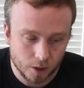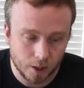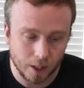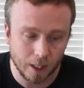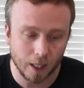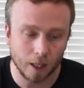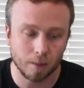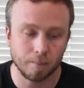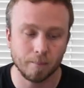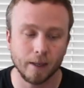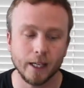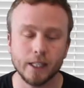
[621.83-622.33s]
So
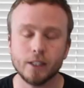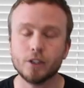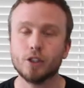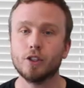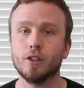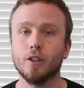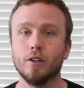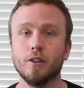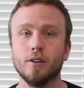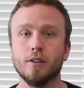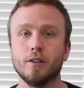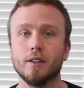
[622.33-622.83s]
you gotta make
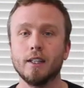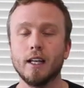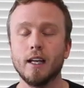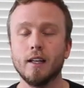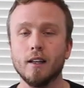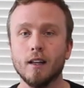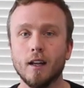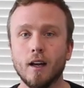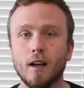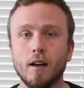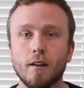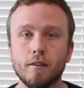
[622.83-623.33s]
sure they
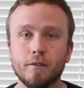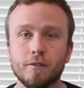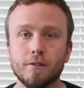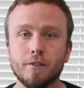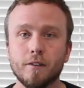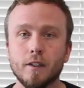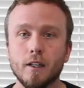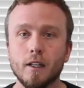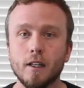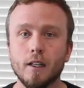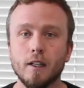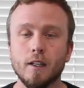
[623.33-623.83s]
love
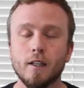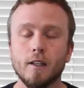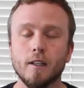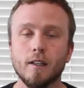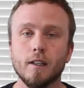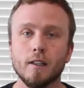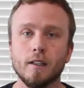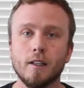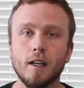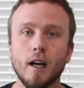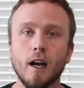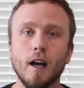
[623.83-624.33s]

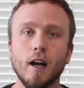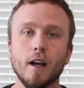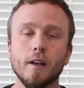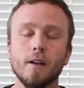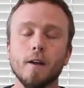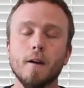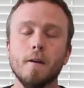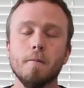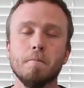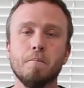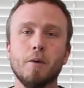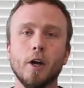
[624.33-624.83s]

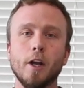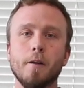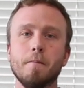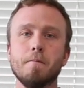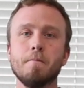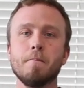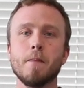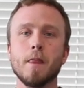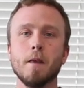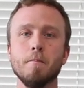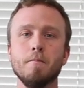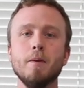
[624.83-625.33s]
God.
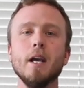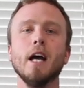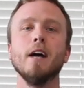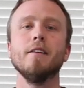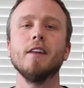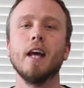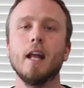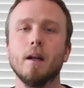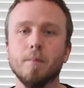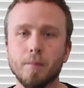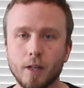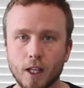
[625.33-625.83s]
But
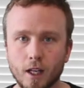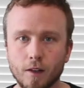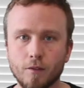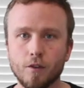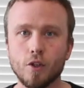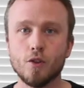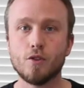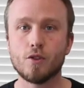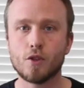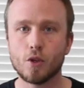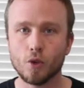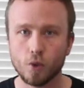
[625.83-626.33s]
beyond that, I'm gonna
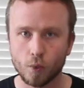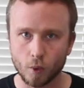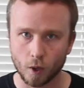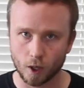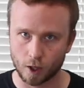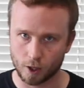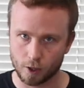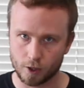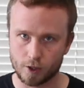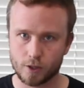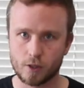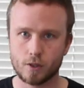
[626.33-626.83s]
give you two
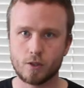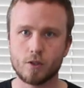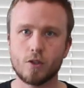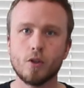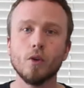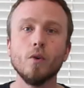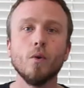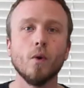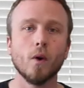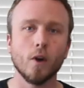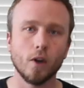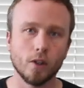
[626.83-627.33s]

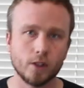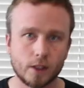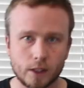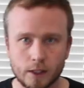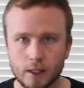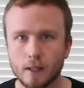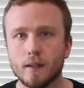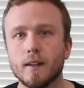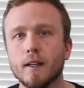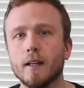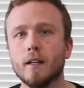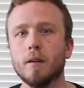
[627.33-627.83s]

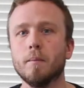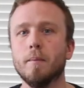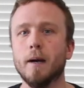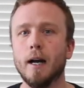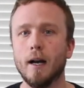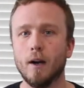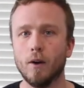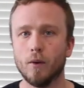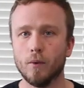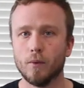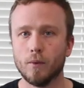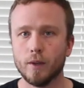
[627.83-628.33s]
words to think
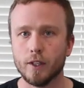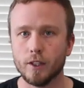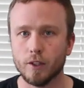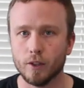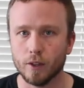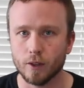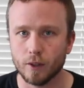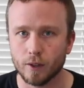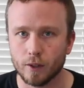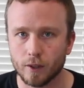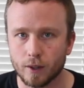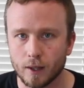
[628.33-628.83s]
about when
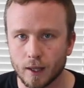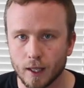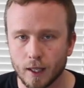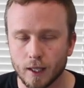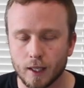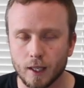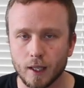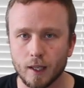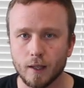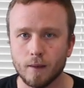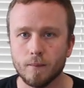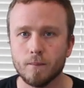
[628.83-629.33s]
you're
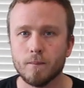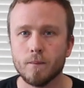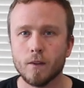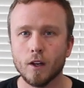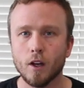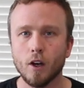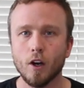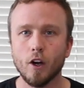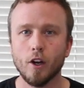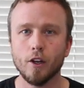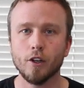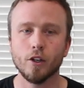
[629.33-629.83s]
thinking
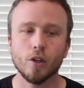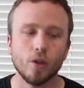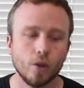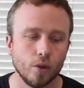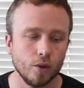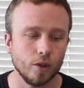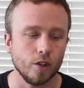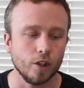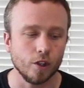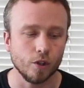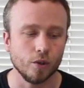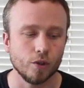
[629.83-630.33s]
on
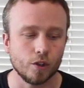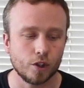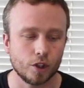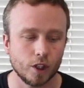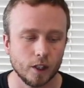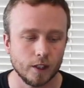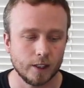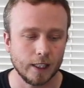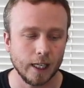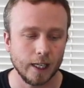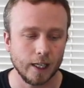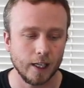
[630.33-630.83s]
who you
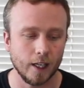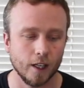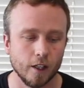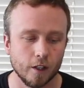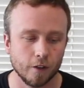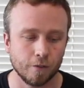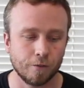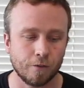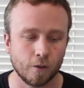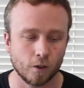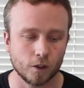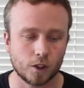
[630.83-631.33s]
should date.
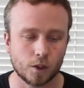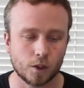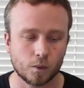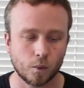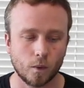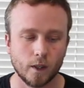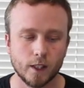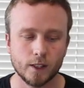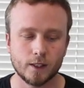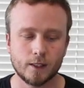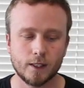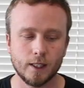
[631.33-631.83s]
And the first
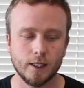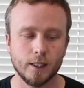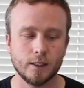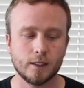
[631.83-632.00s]
one is